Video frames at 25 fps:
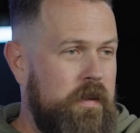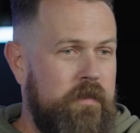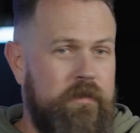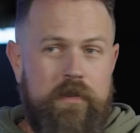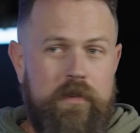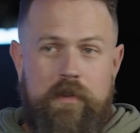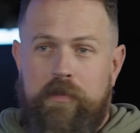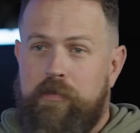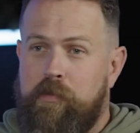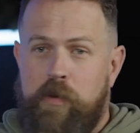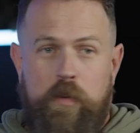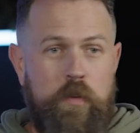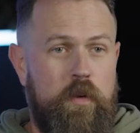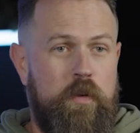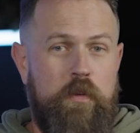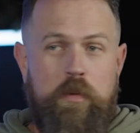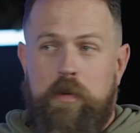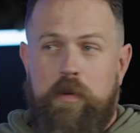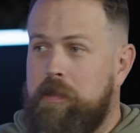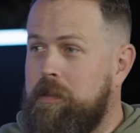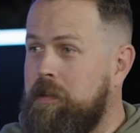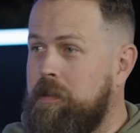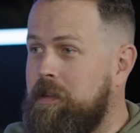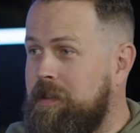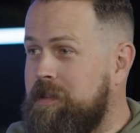even if we went
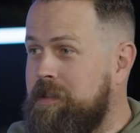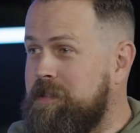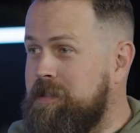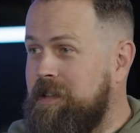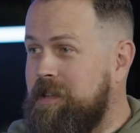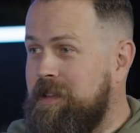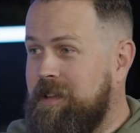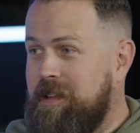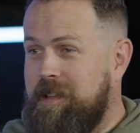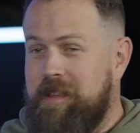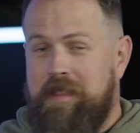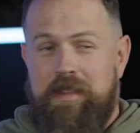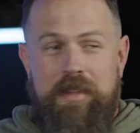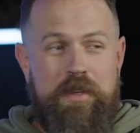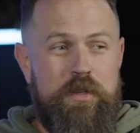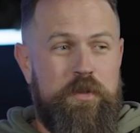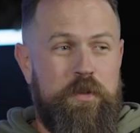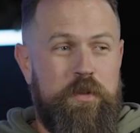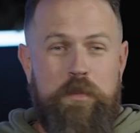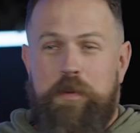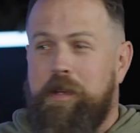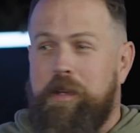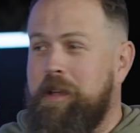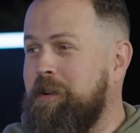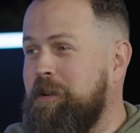with this, this
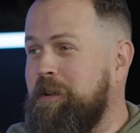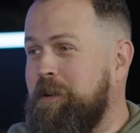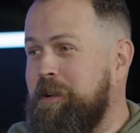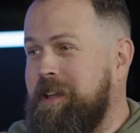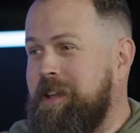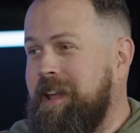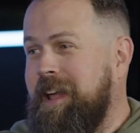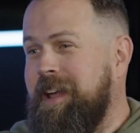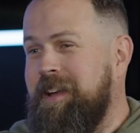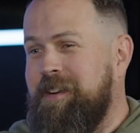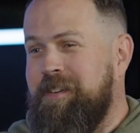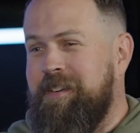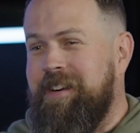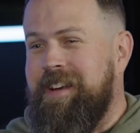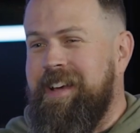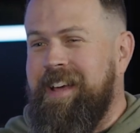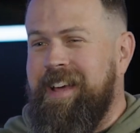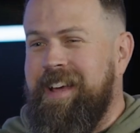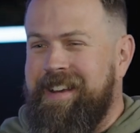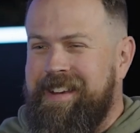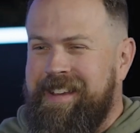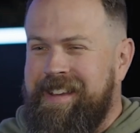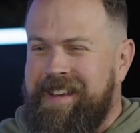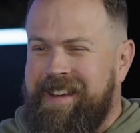would be okay, right?